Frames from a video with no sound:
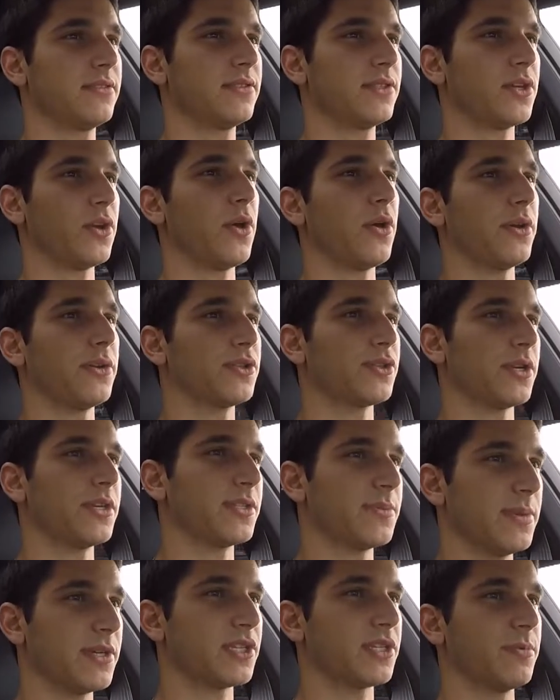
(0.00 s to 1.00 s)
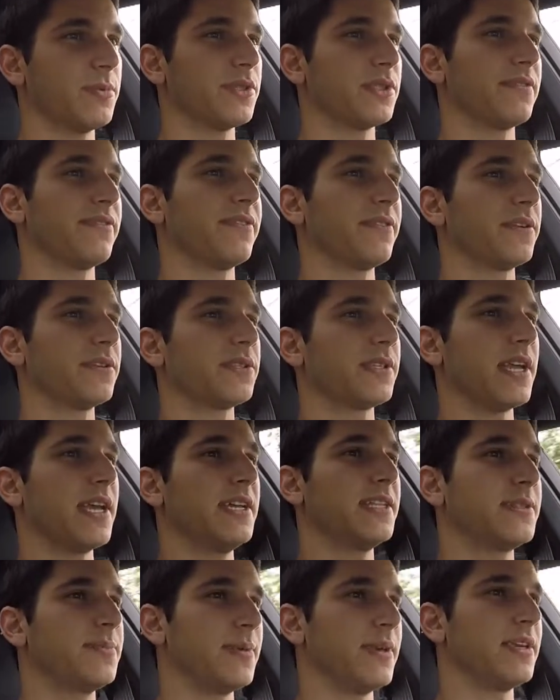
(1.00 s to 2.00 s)
Toyota transmission was the first
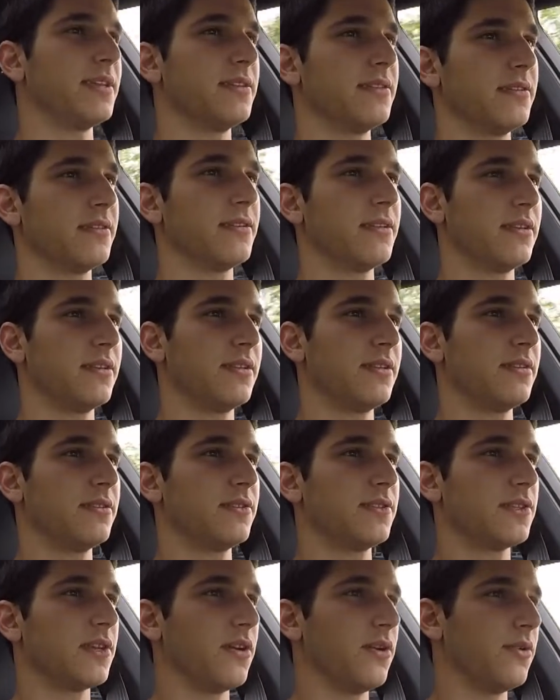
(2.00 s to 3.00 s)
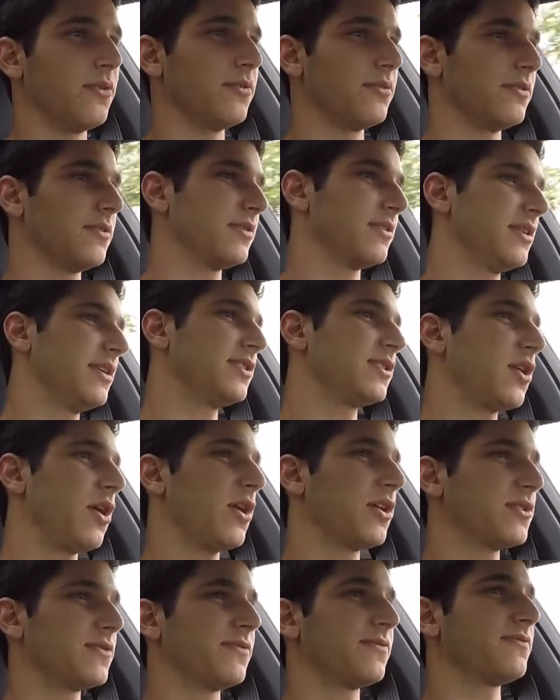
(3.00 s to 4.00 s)
8-speed. So these
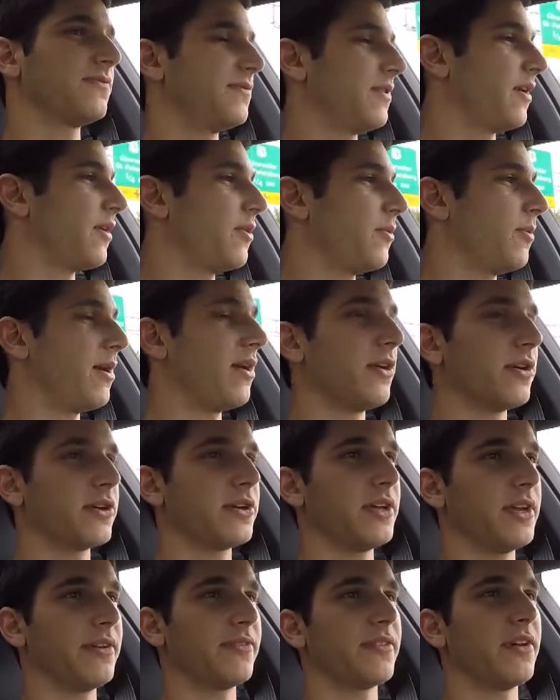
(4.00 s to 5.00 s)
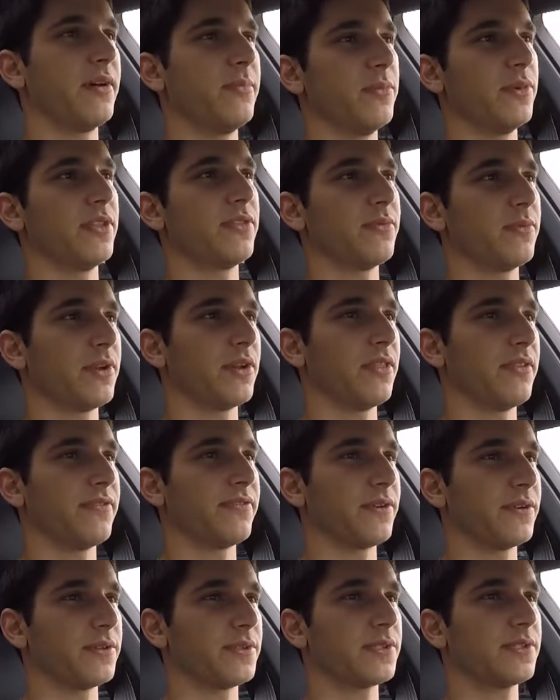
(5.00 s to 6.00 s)
cars very well could have come with one of the
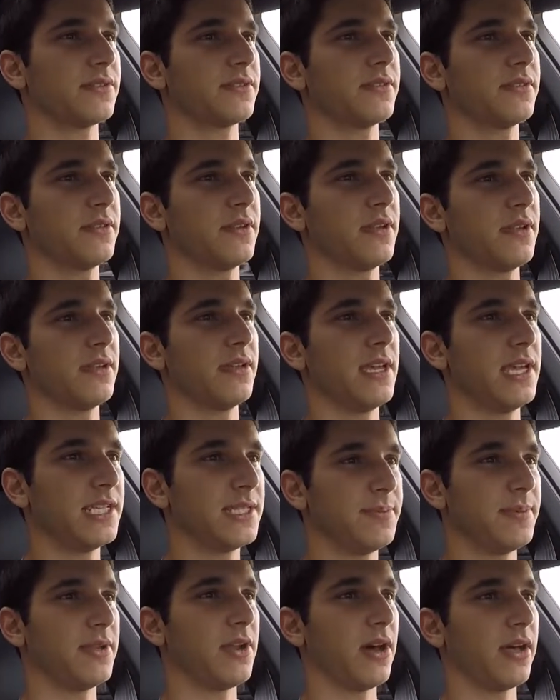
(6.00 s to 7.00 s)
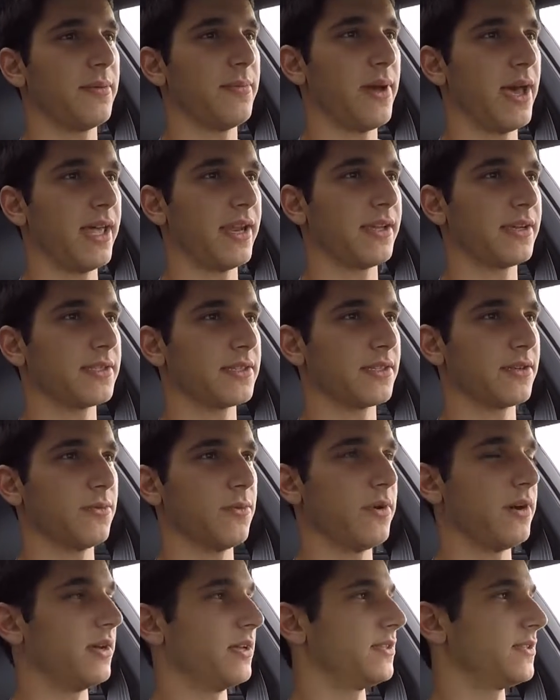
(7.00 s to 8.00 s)
first 8-speed automatics there
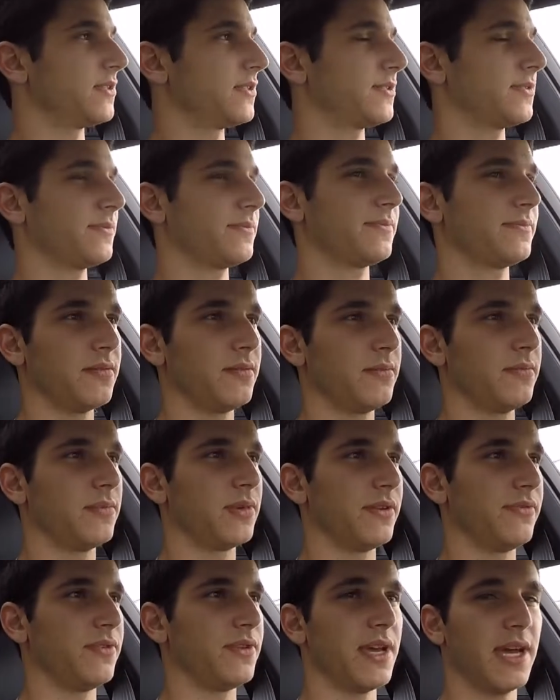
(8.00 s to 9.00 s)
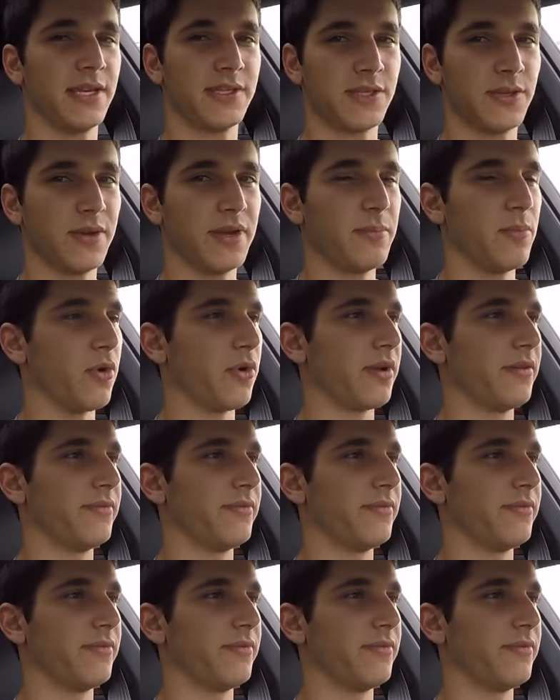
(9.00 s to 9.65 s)
was. But if you guys know any more